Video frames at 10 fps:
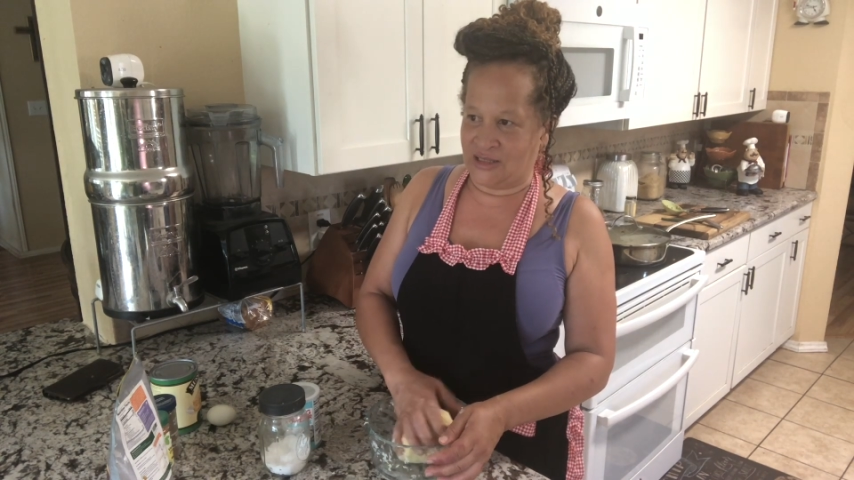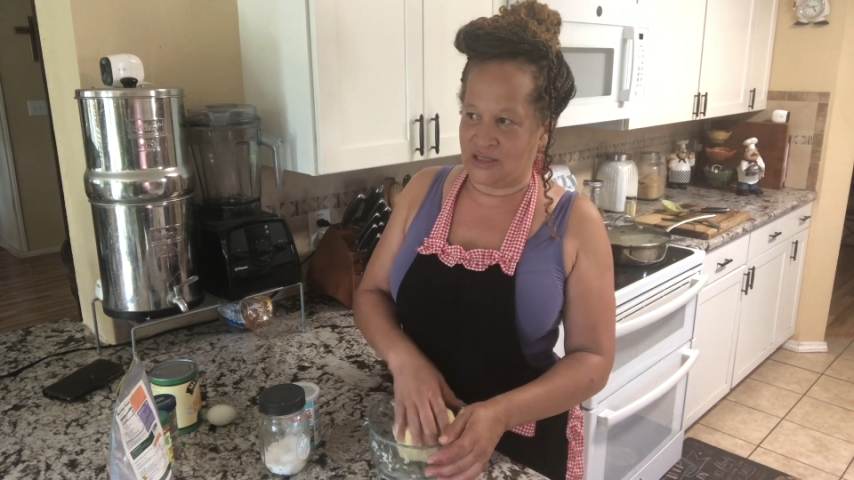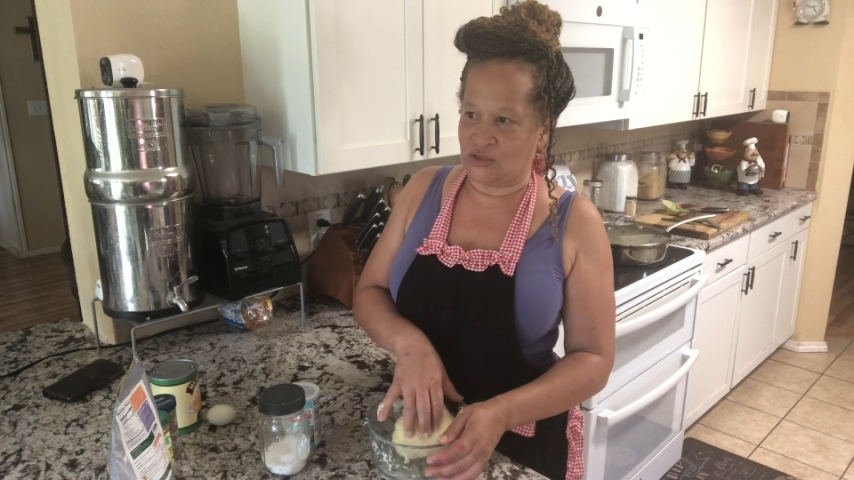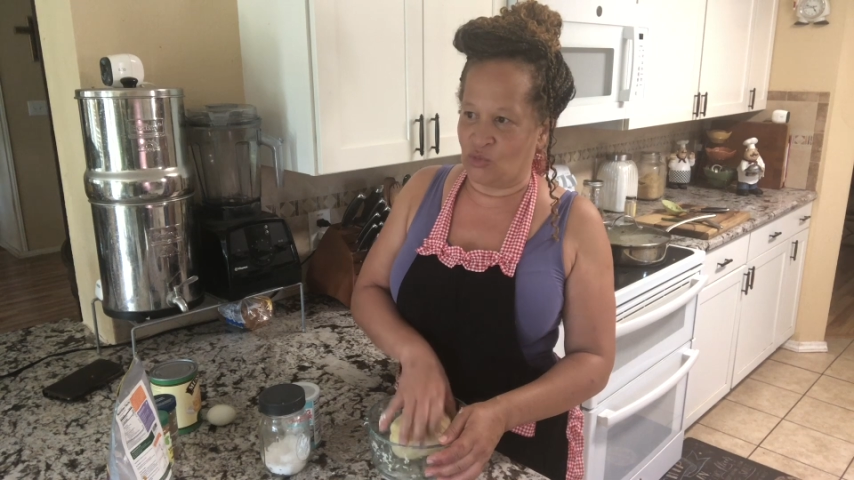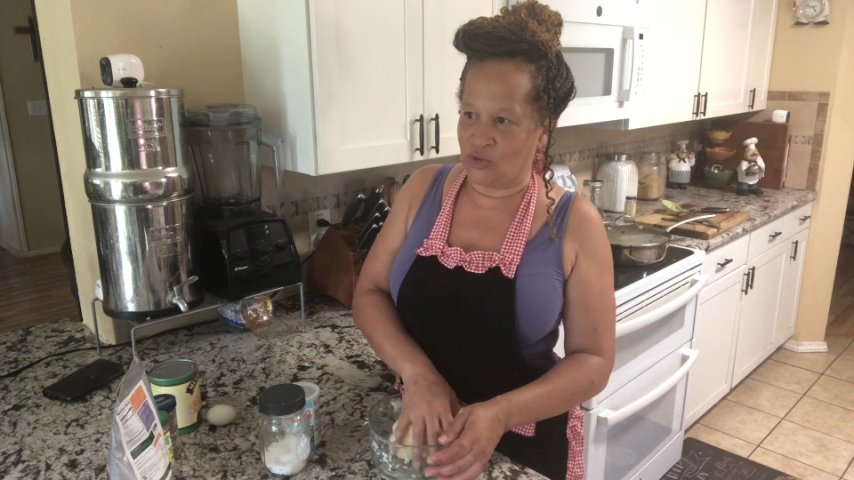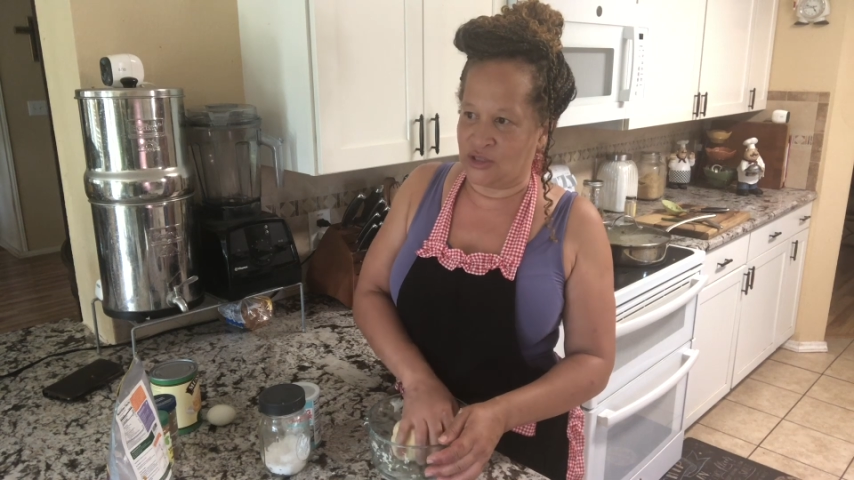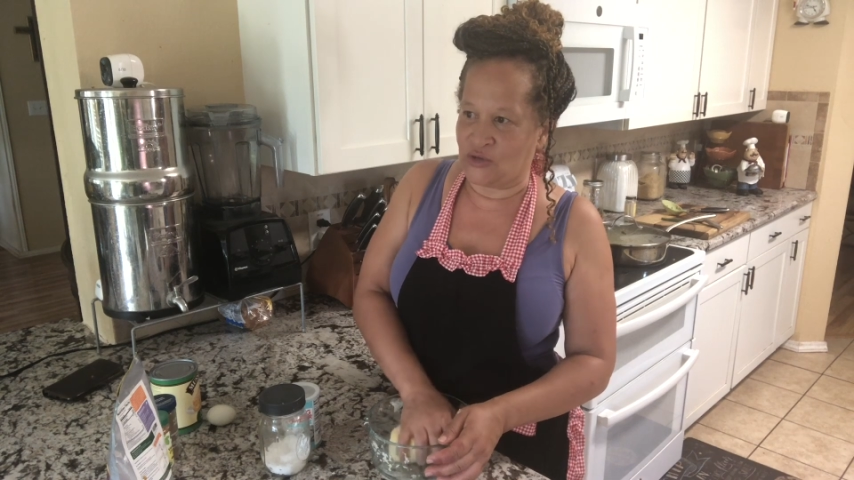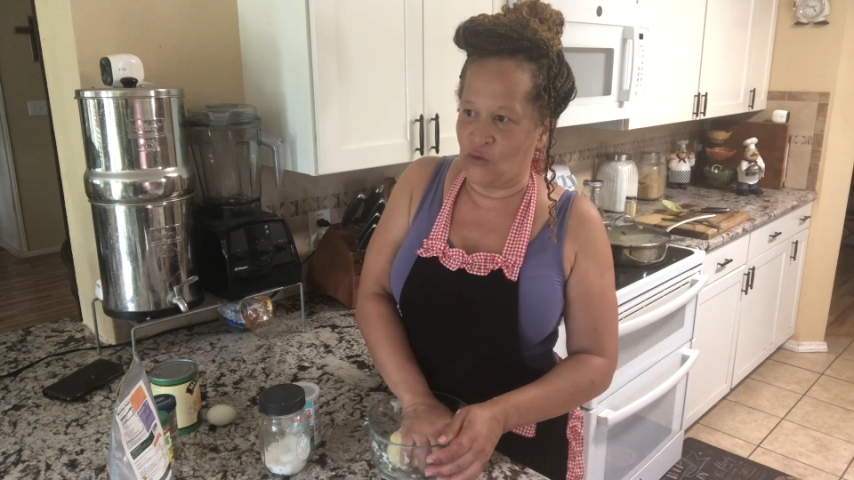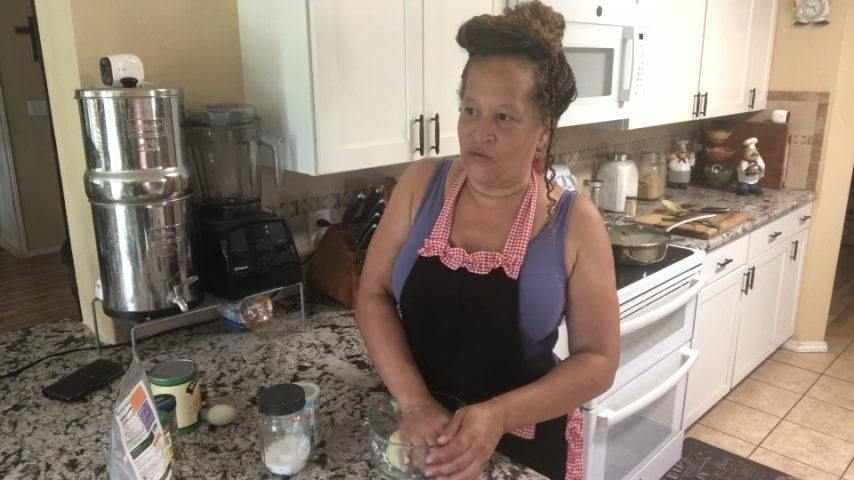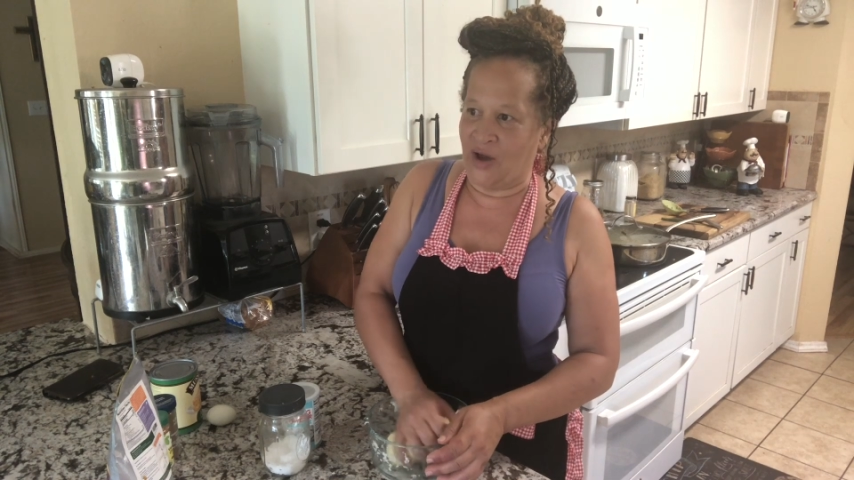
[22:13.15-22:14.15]
because we went to
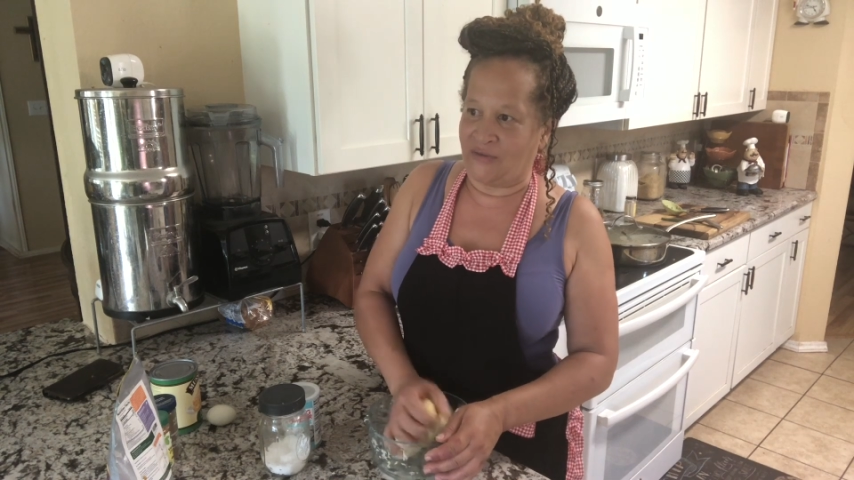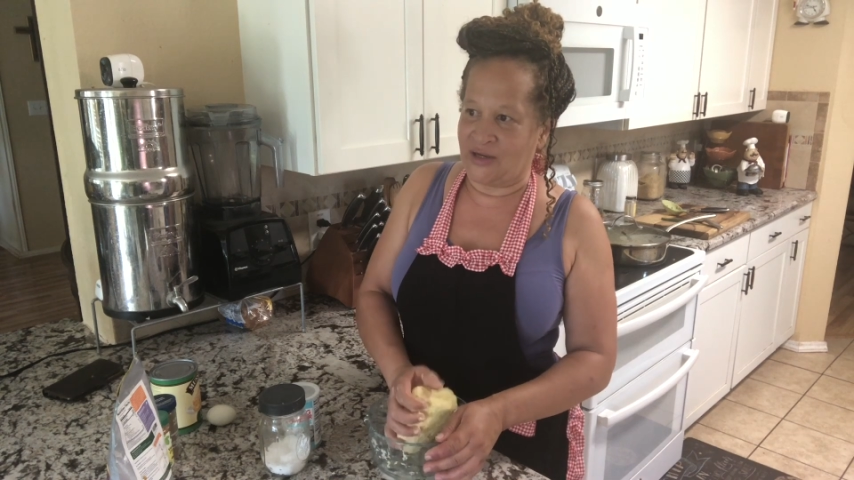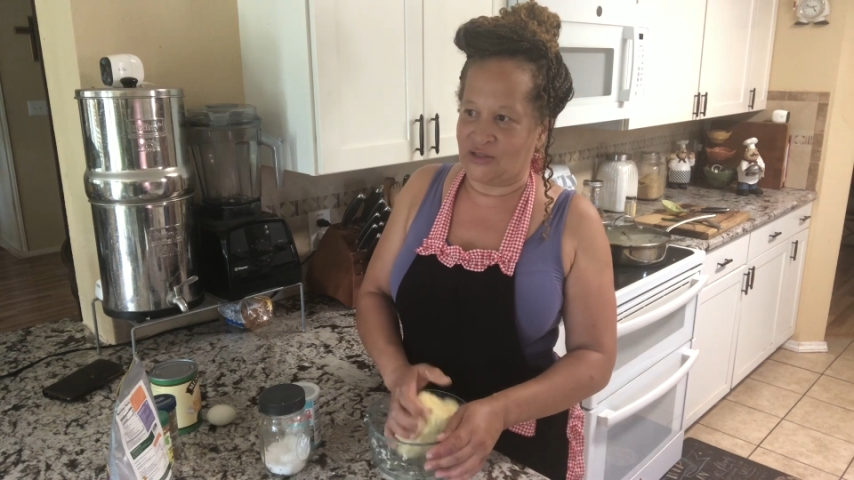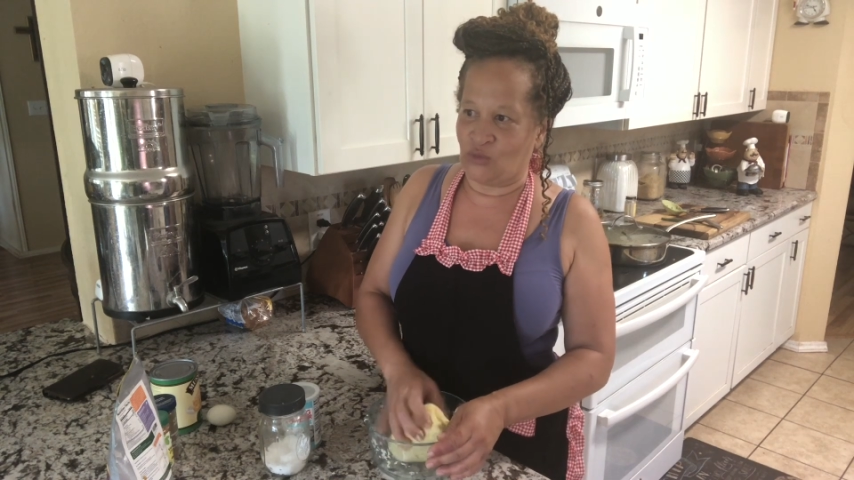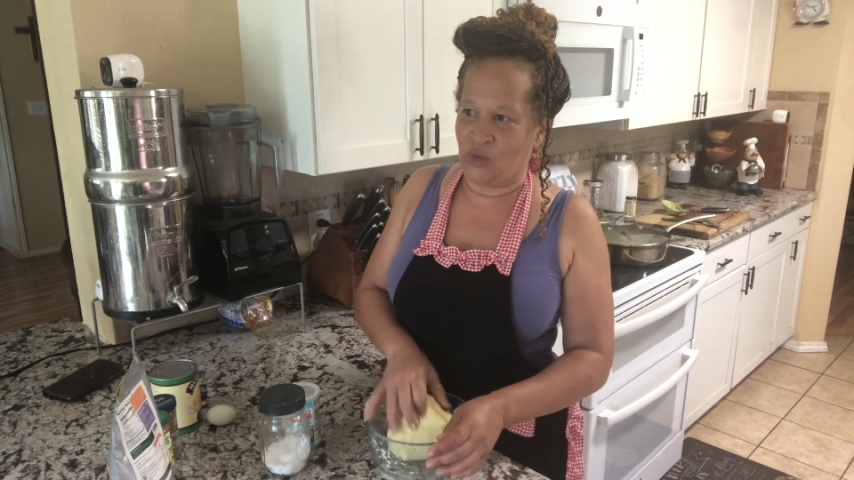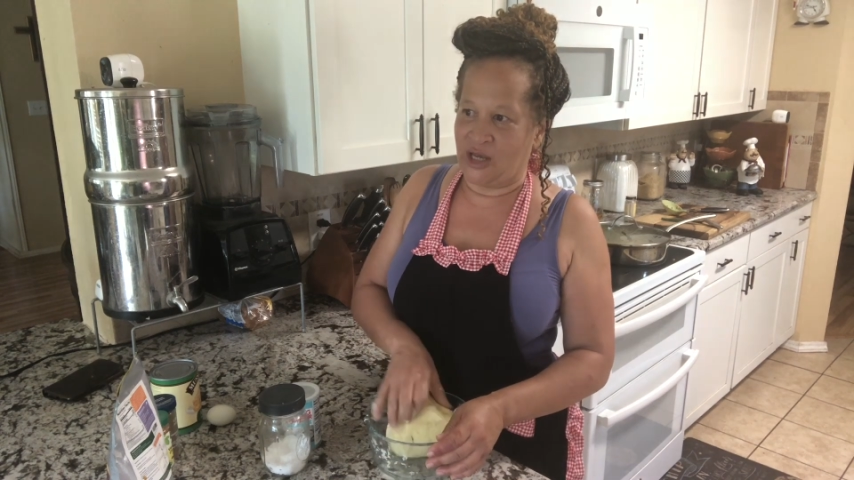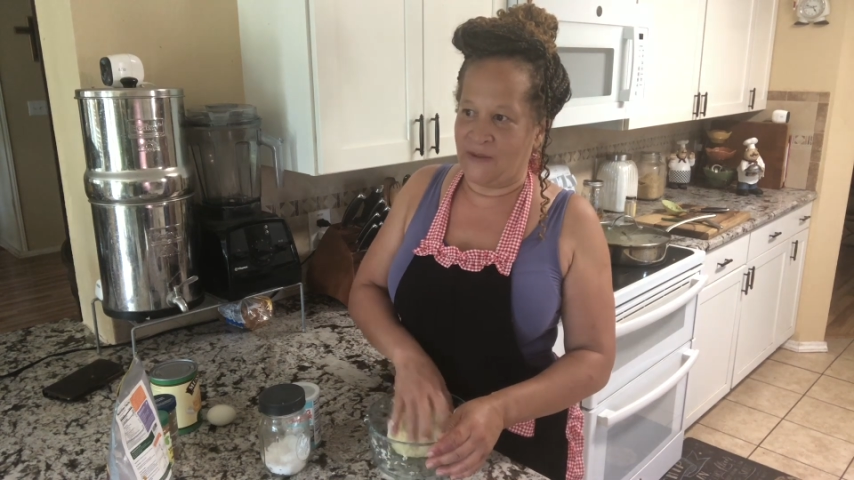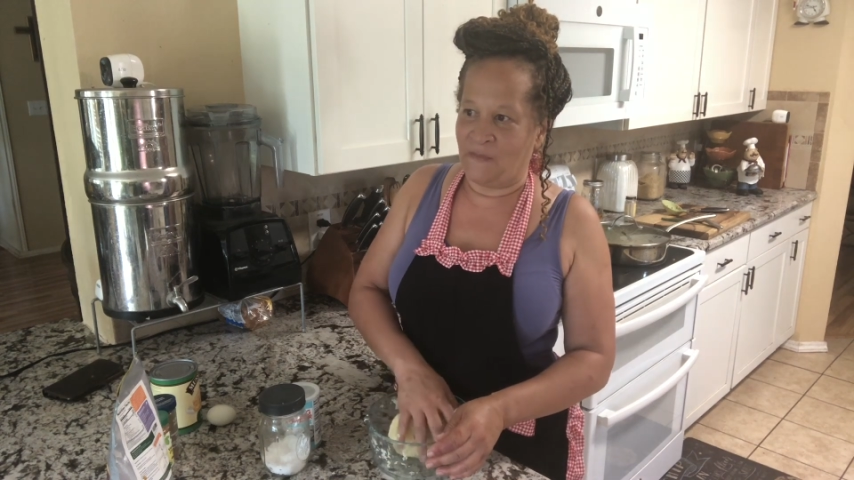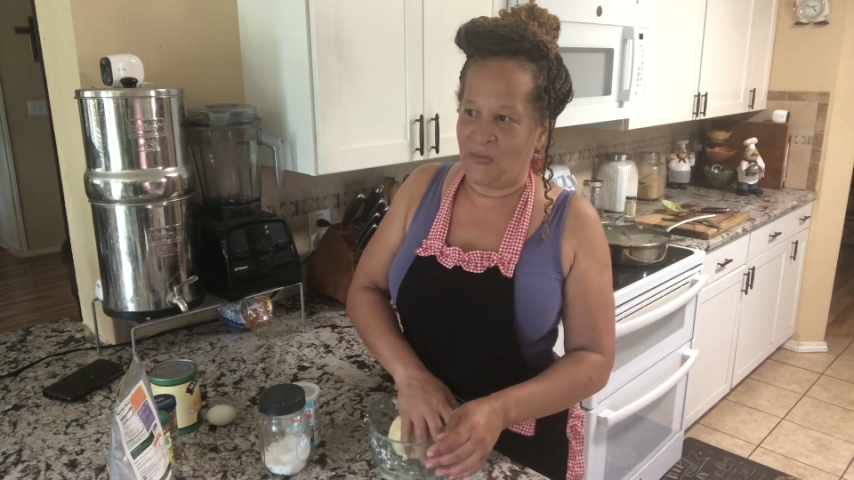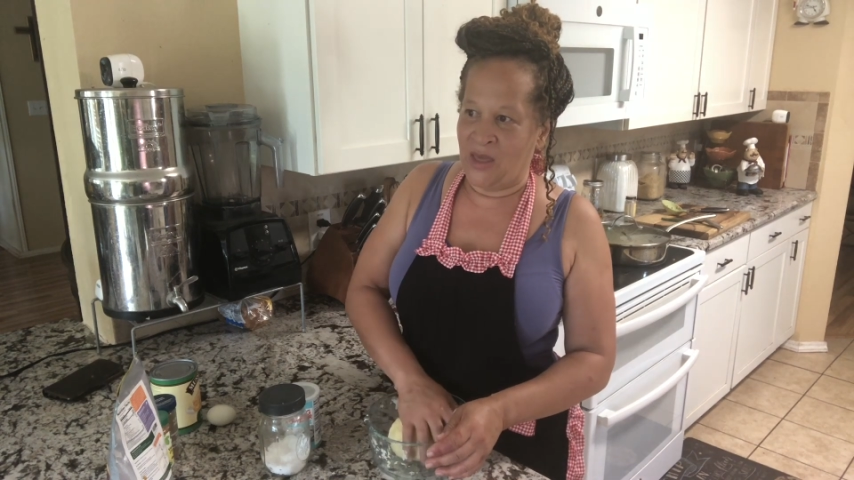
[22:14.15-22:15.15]
school 5 days a week.